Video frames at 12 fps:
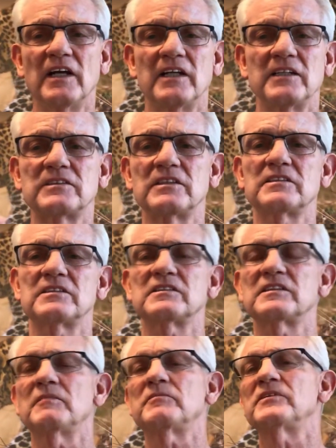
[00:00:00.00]
and sets
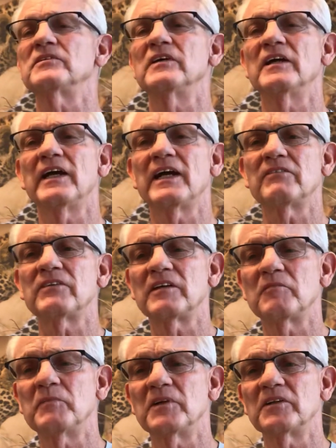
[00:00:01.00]
us up to have an
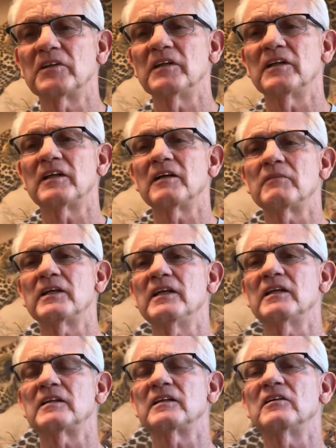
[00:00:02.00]
ability to come again.